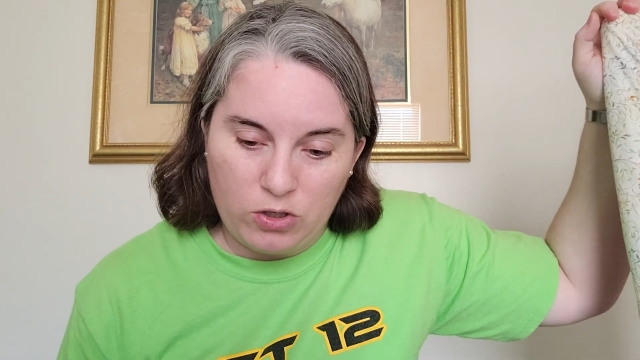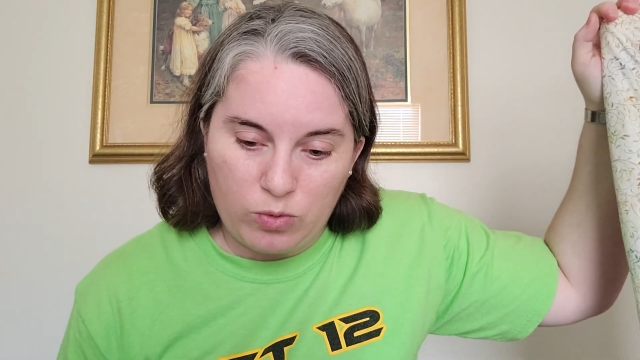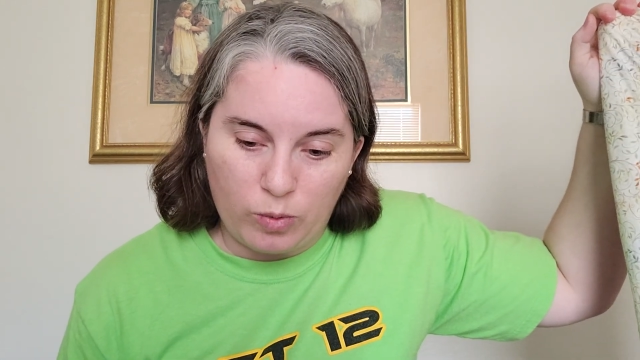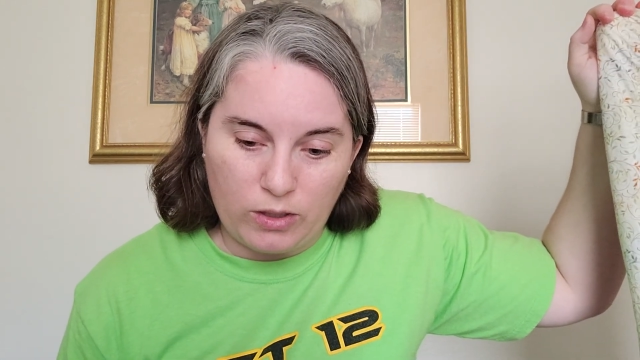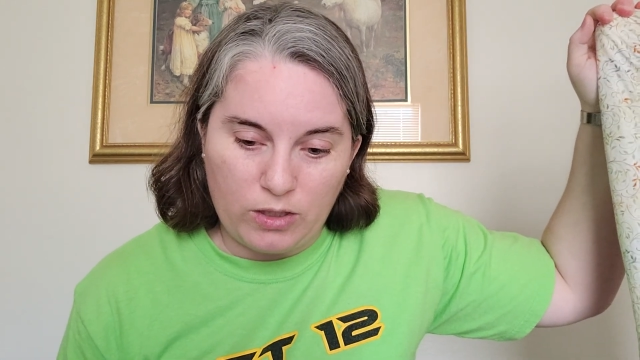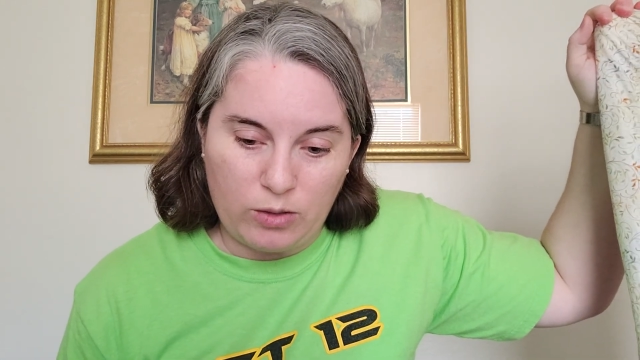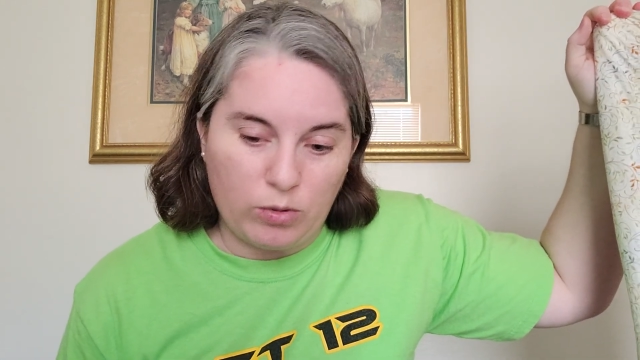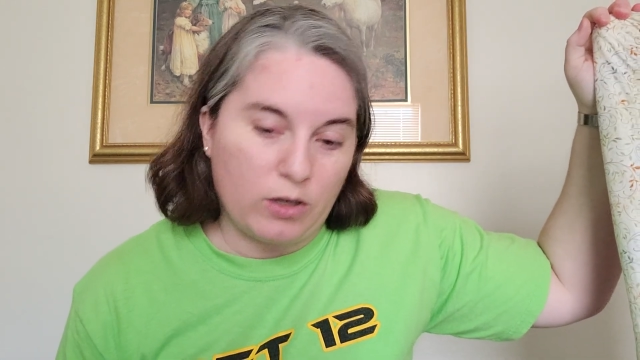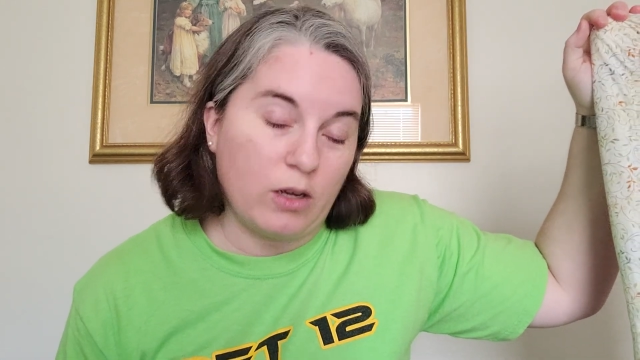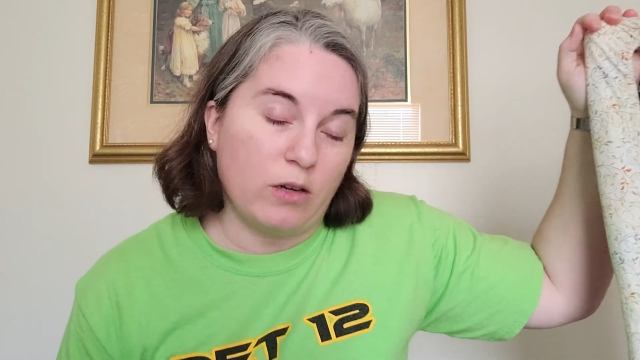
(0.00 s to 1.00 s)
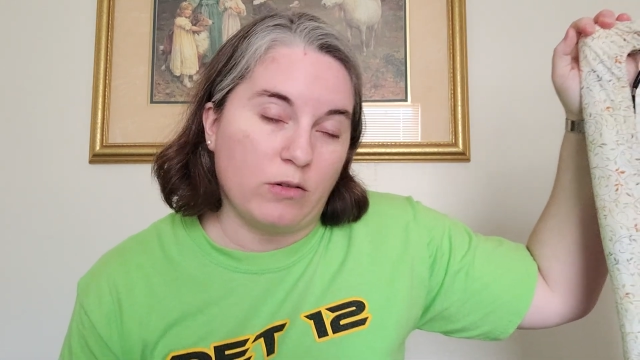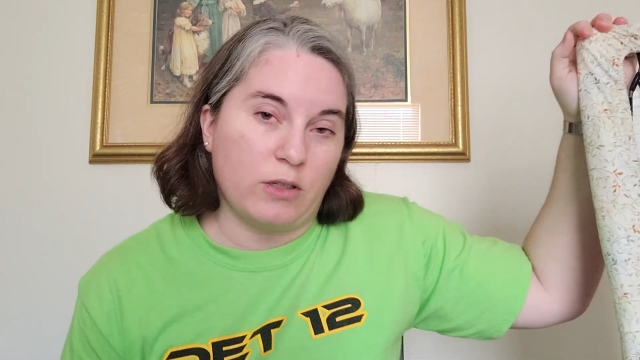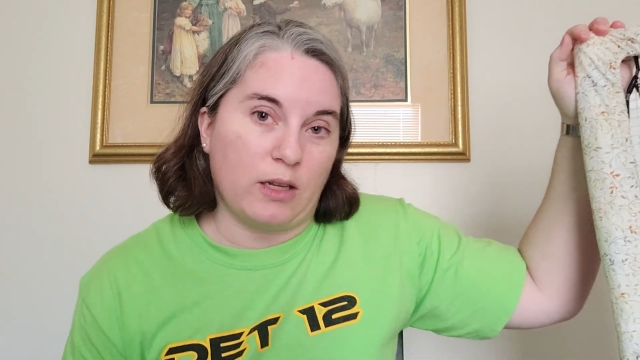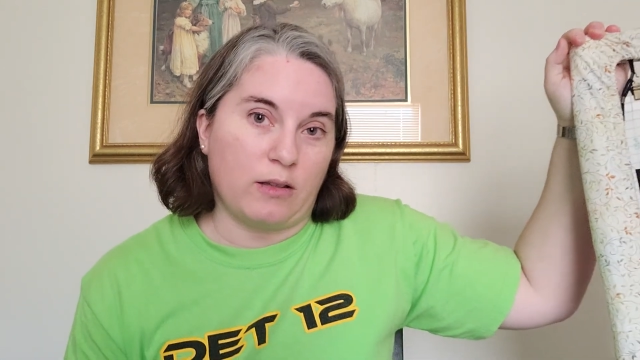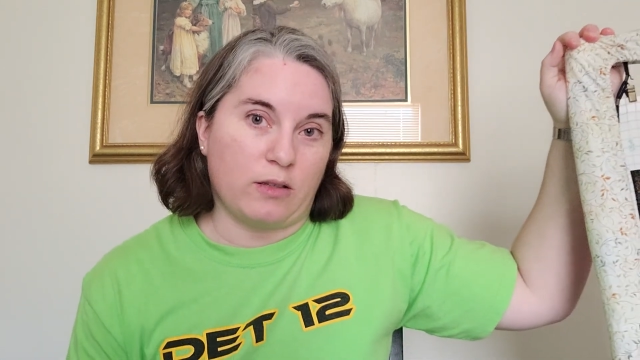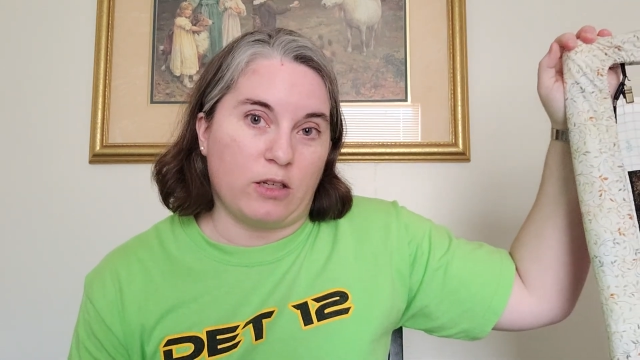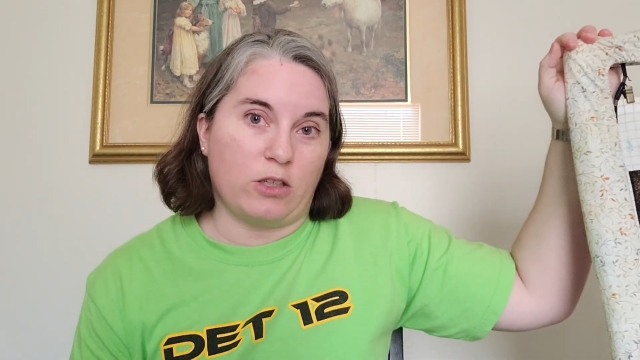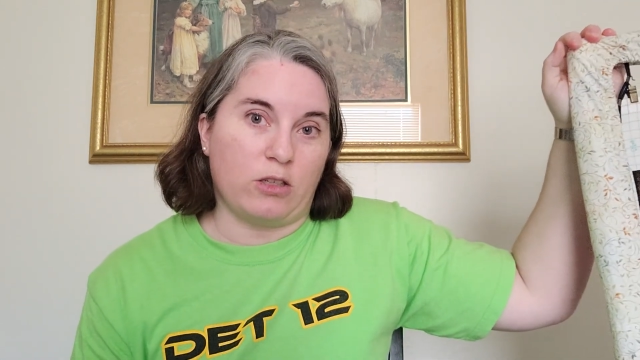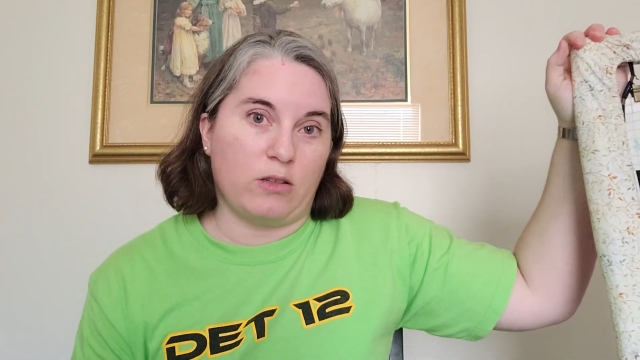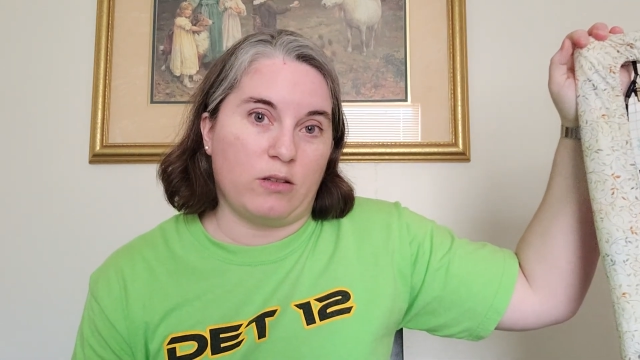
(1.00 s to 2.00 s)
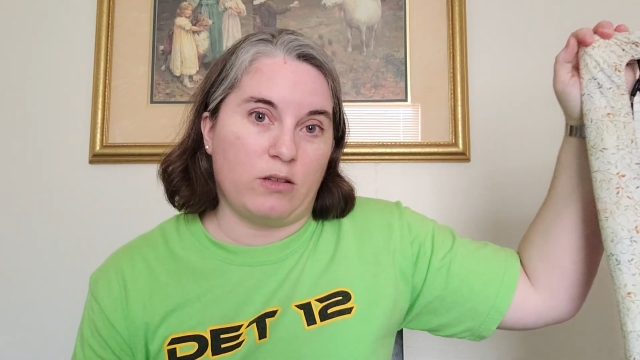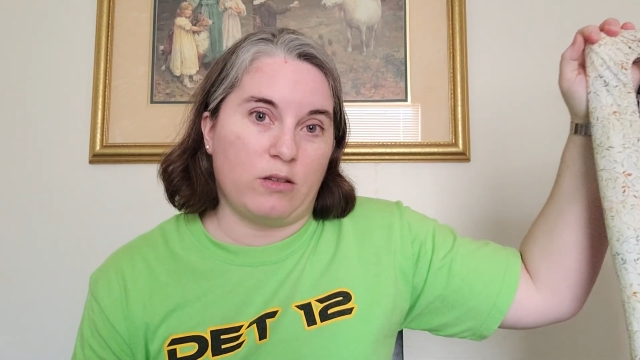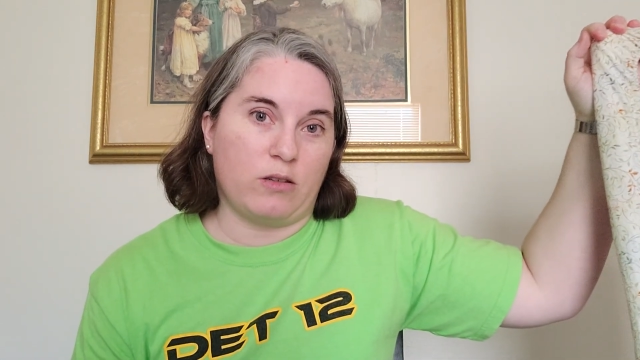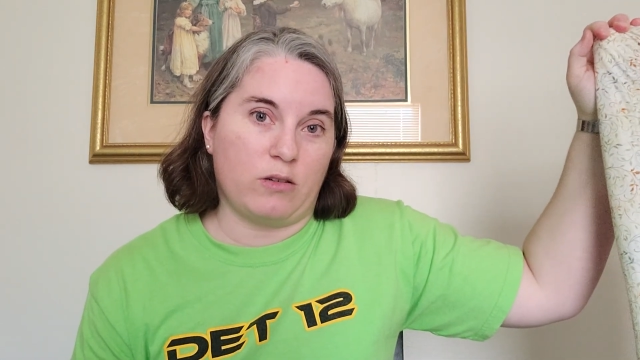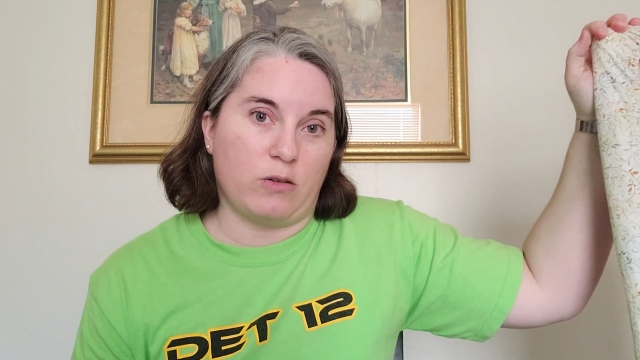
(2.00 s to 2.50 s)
2,100 tent stitches